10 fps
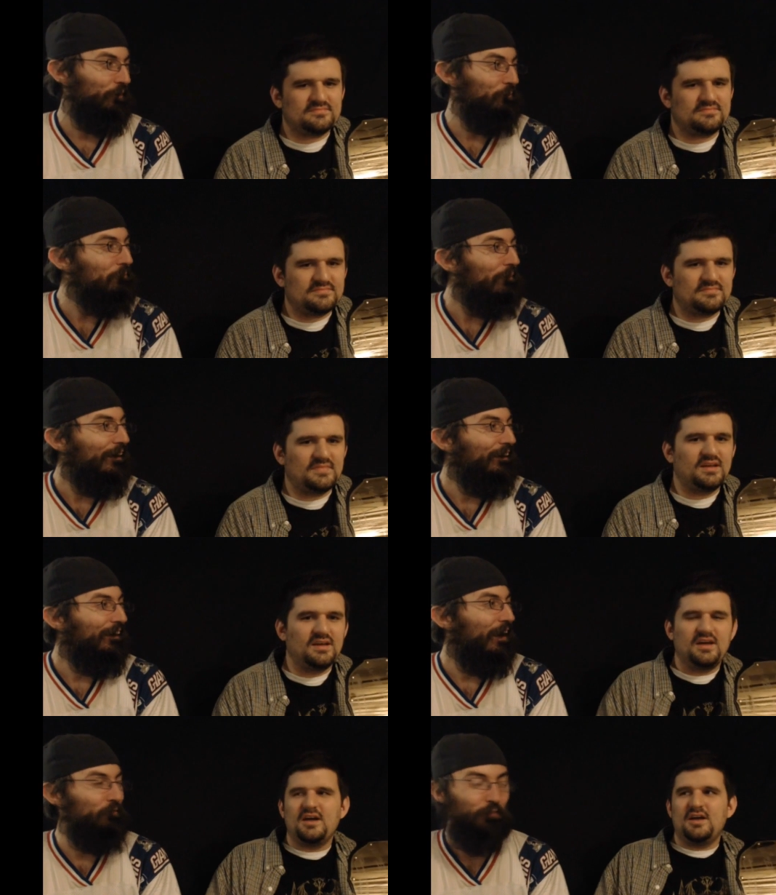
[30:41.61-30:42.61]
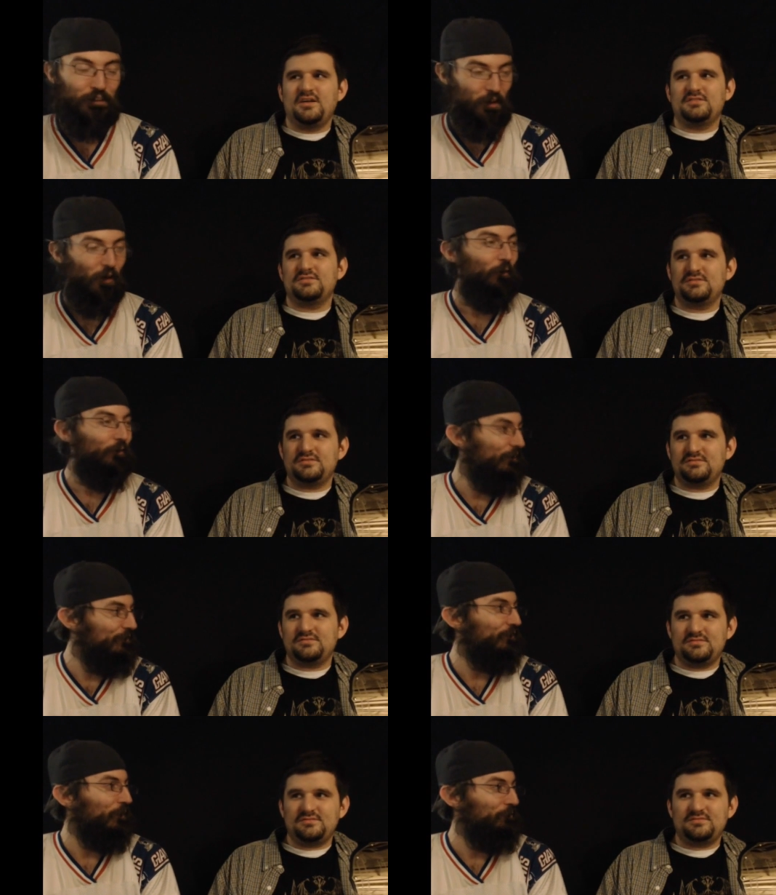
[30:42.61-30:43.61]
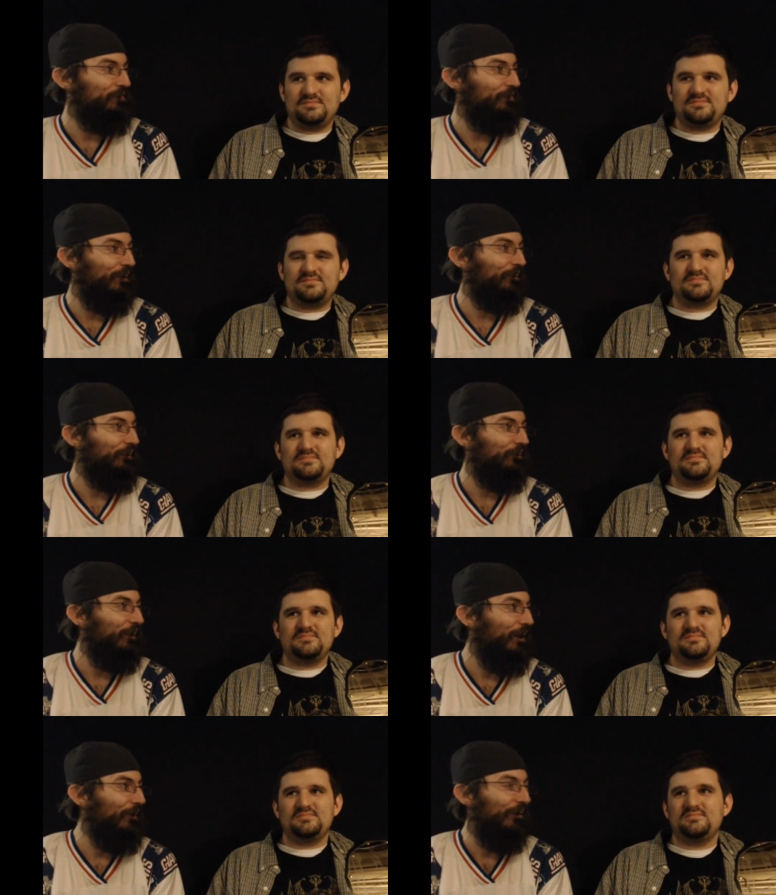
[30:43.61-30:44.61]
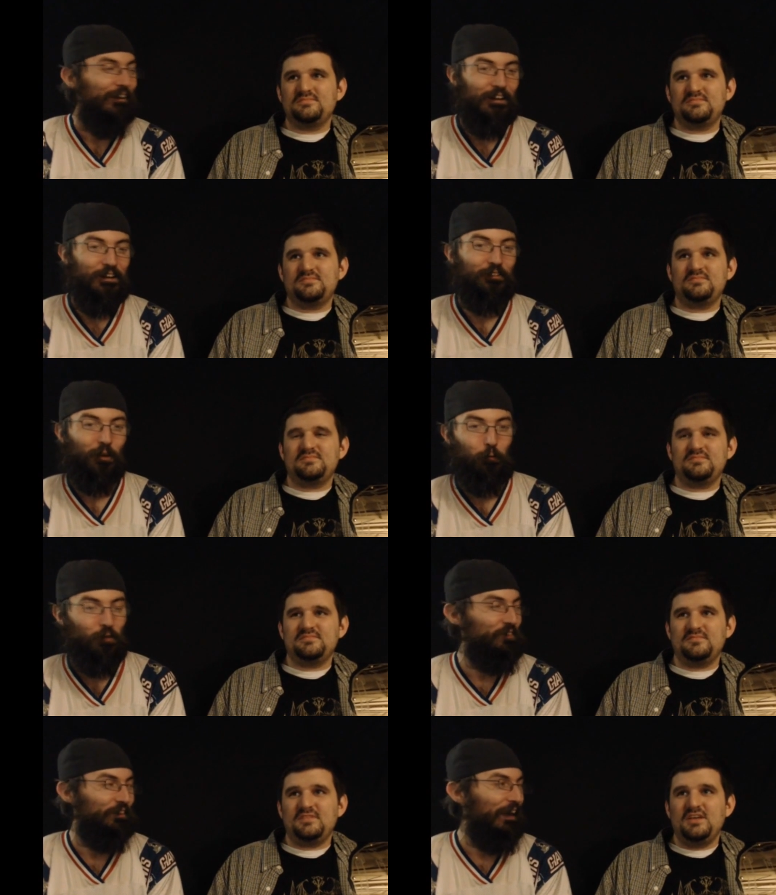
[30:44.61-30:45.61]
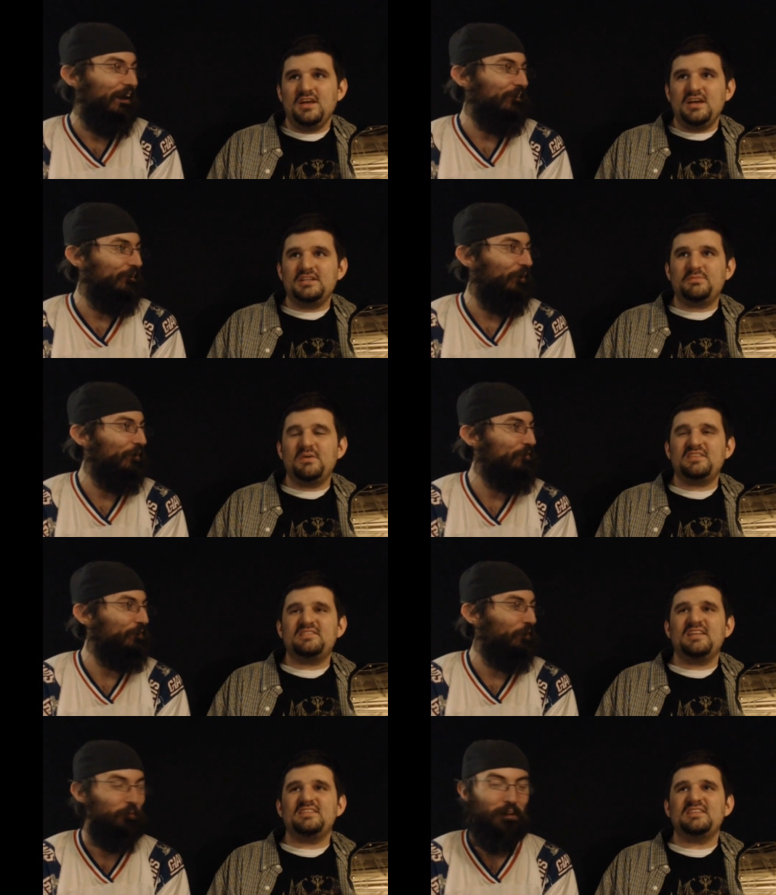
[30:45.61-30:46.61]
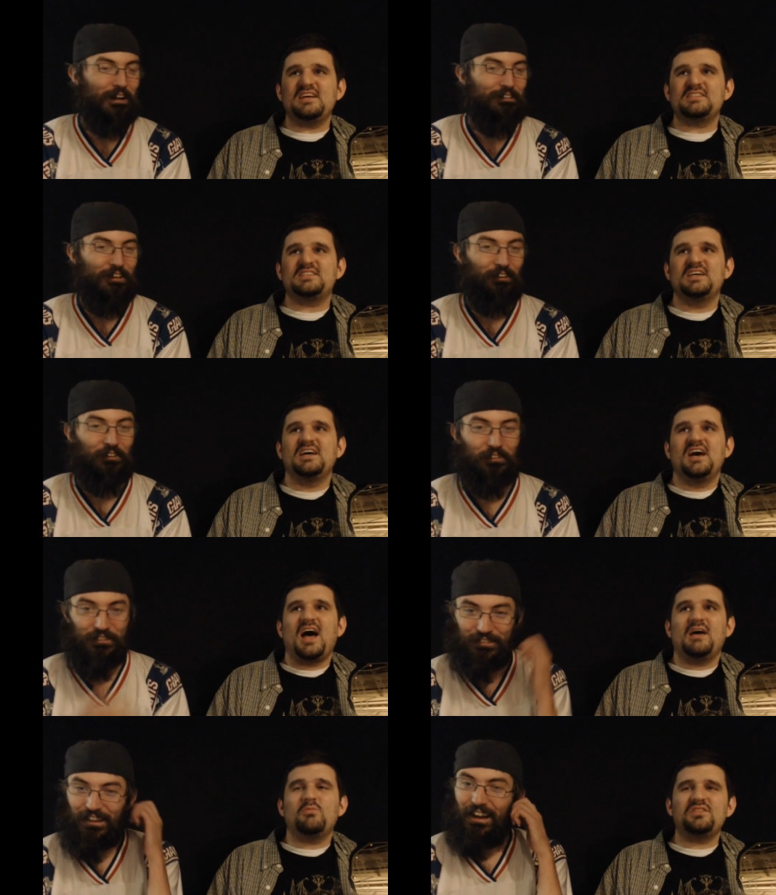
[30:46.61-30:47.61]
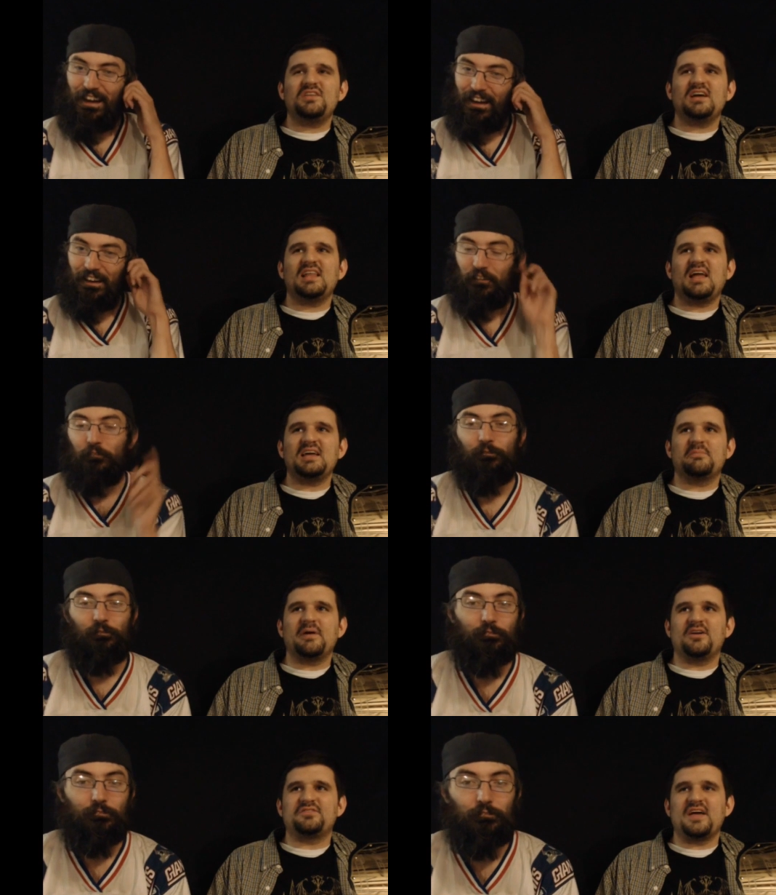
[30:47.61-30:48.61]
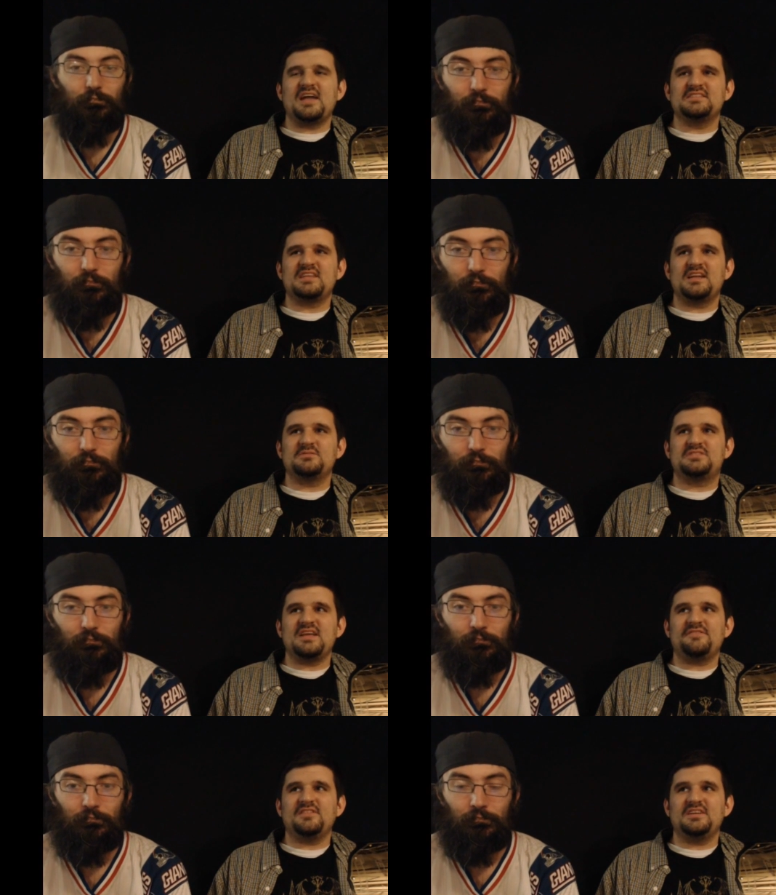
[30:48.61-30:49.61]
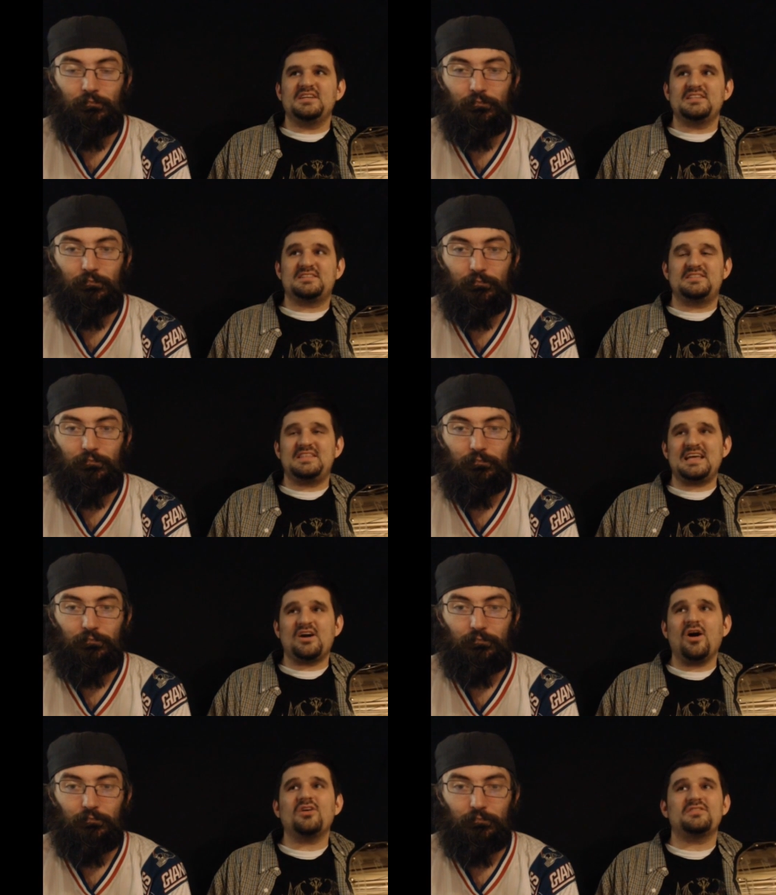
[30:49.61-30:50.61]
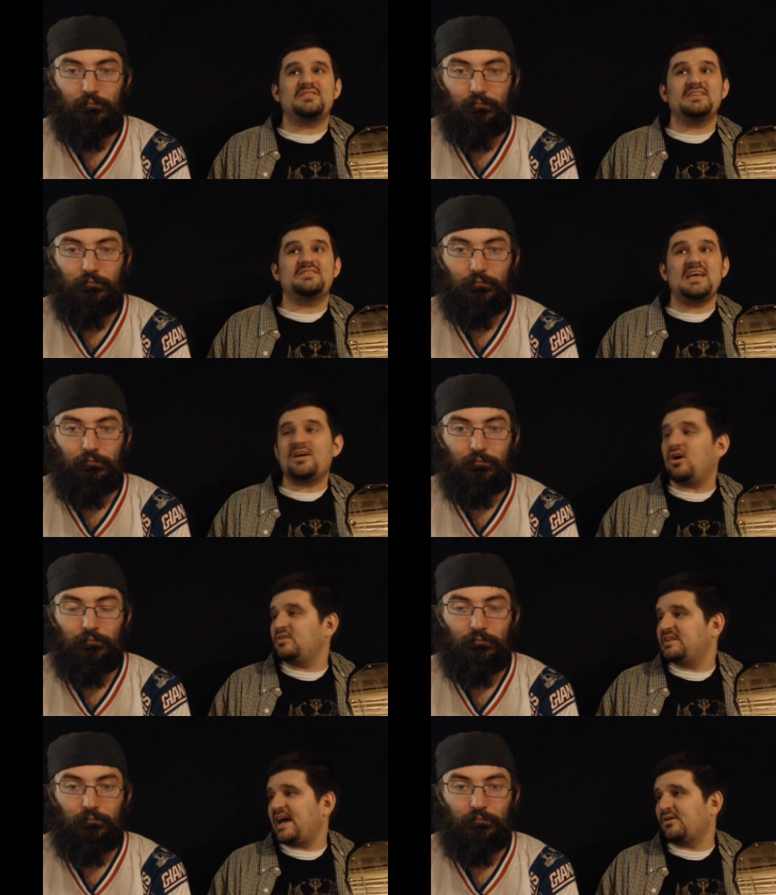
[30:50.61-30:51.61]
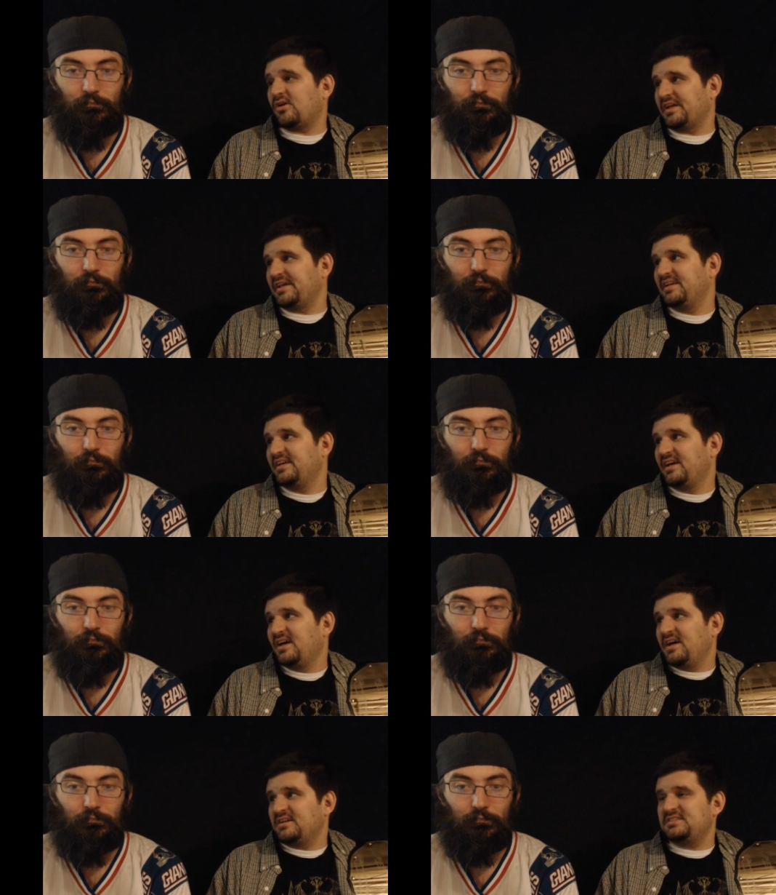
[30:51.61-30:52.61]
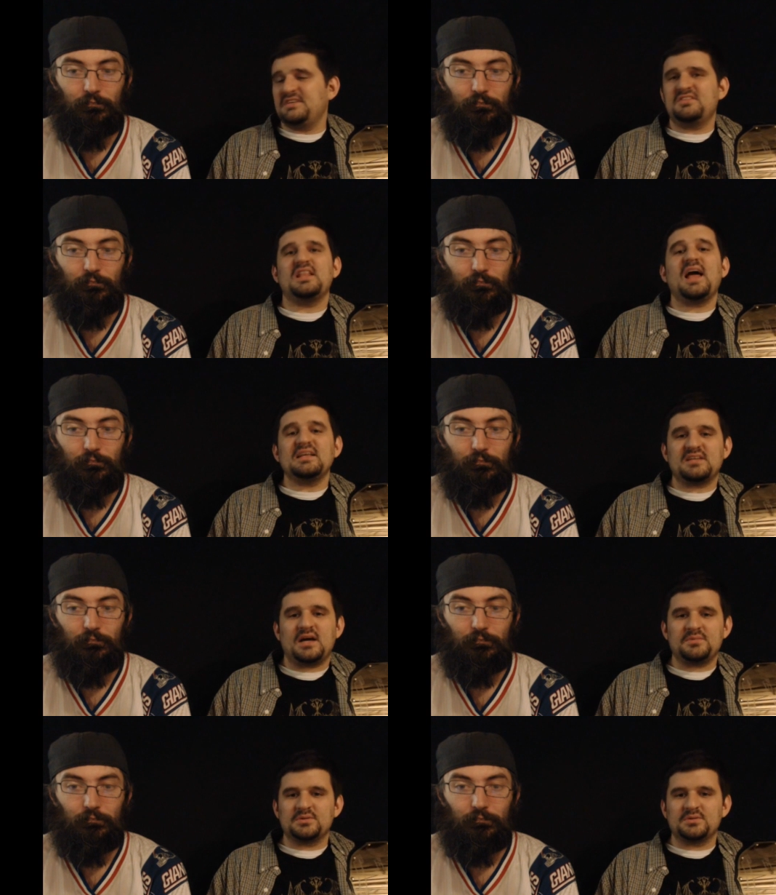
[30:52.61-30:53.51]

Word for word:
Speaker 1: them? if you know that something's gonna go down. It's like once again, it's, don't it's, insult it's my nice, intelligence.
Speaker 2: One thing I like about that is that it was definitely it's they called it, they called it out on it. Because even the last time